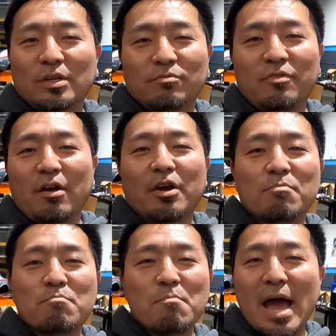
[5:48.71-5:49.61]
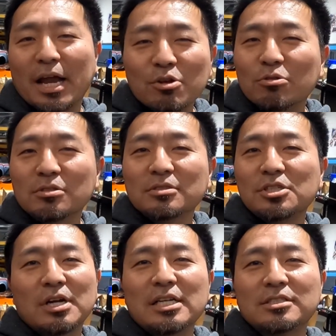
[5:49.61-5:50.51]
Very manual,
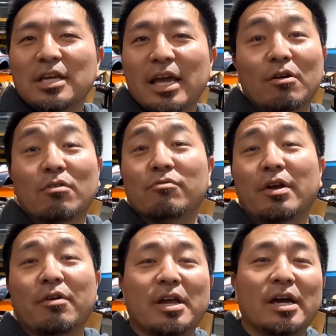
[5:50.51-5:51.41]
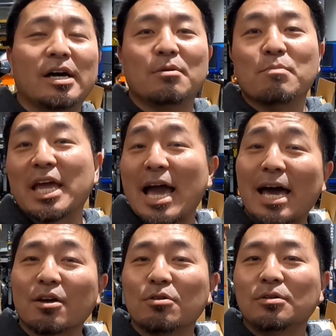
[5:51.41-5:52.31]
should I say, or very
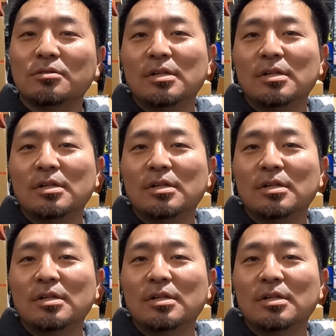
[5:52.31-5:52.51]
mechanical.